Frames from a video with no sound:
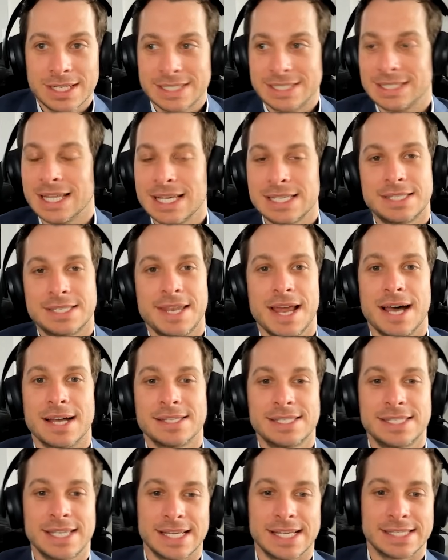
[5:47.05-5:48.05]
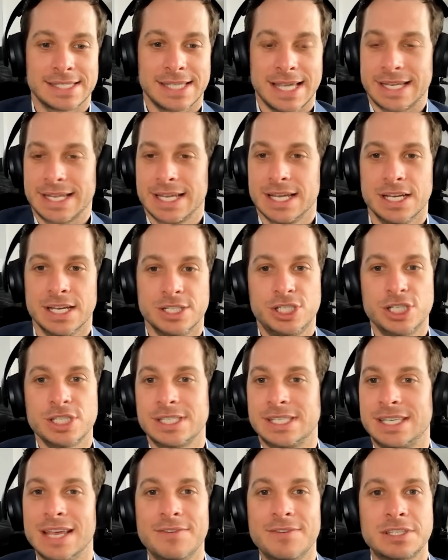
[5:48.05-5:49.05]
It's less nonsense. Like,
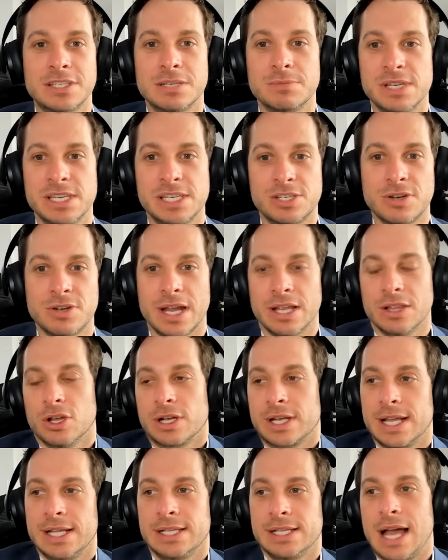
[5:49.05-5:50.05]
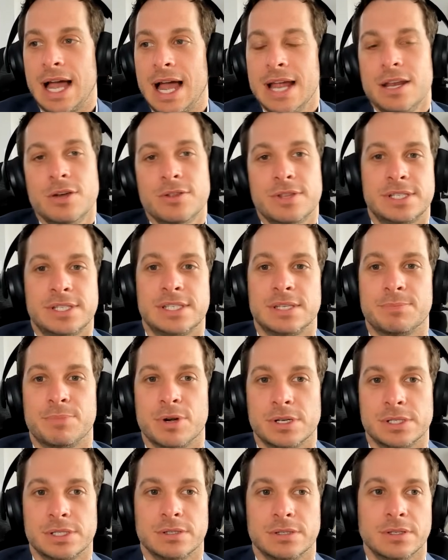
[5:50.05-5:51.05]
just give it to me straight. Look, I know this isn't
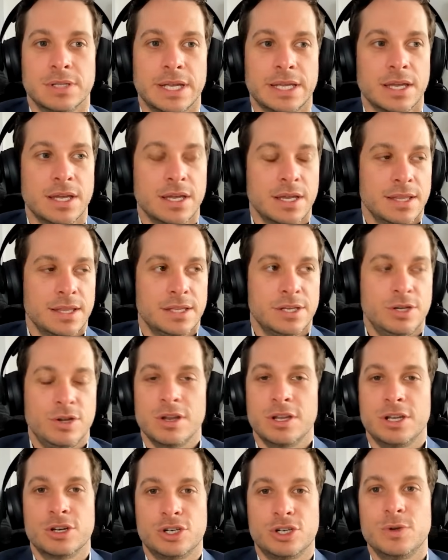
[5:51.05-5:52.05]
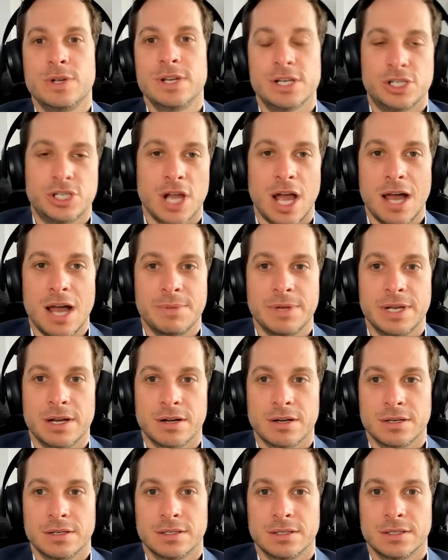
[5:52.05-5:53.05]
personal. Like, you're doing a job
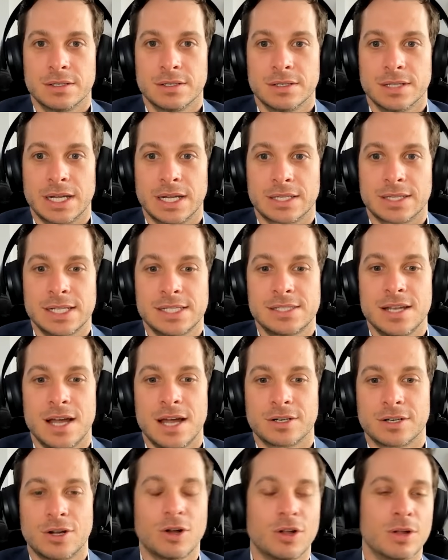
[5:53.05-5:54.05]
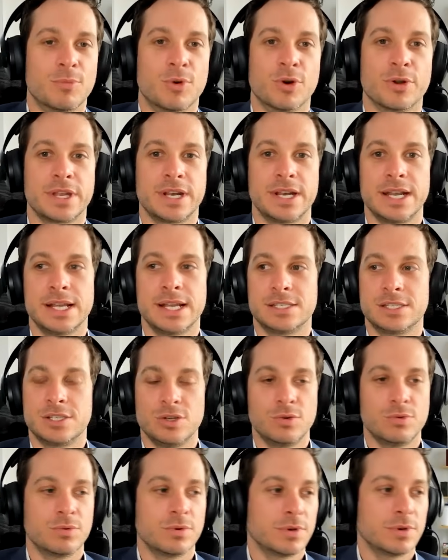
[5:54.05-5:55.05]
here. Like, let's not call it more than it is.
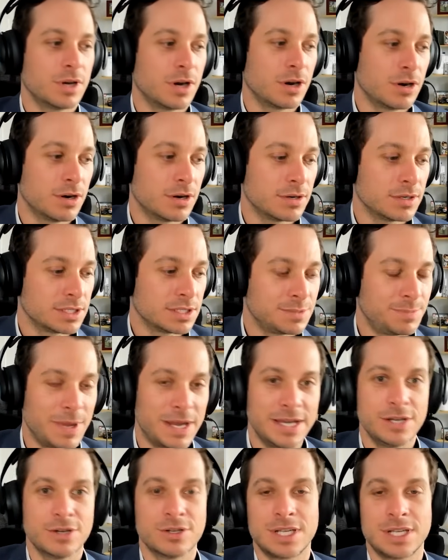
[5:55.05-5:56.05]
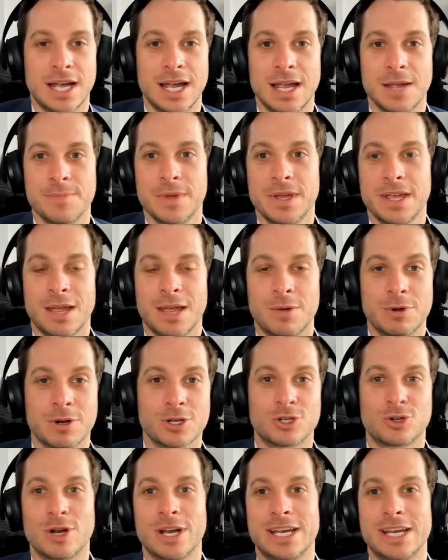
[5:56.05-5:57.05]
You are spending your time and we are
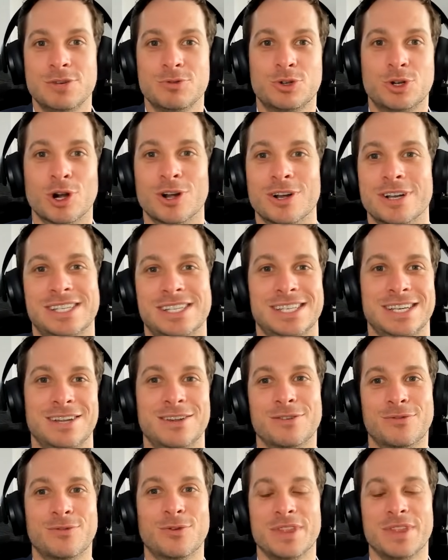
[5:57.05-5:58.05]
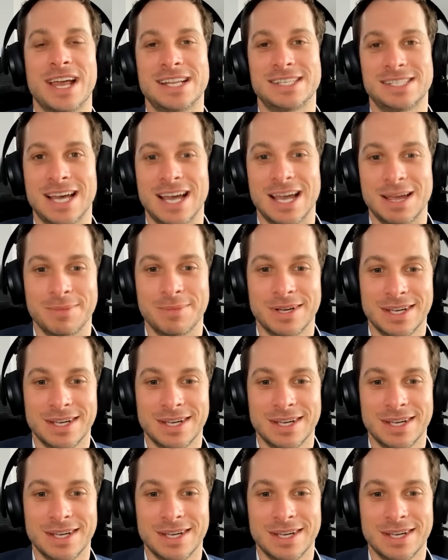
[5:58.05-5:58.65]
trading you currency for that time.